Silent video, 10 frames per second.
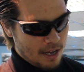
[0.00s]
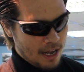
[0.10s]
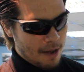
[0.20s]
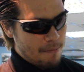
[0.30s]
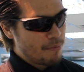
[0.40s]

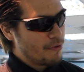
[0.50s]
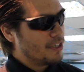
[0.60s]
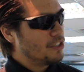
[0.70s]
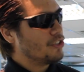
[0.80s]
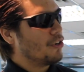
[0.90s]
I'm
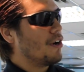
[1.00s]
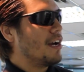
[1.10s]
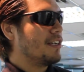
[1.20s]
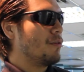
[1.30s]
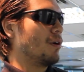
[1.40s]
pretty sure
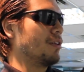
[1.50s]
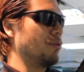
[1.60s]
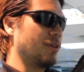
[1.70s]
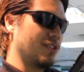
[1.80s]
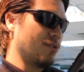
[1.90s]
anyone
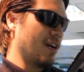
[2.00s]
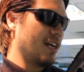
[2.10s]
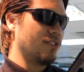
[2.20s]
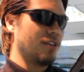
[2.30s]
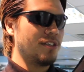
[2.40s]
who gets their
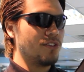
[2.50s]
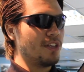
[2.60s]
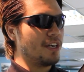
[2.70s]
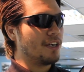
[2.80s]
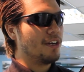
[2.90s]
hands on this
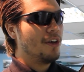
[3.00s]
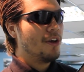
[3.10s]
thing,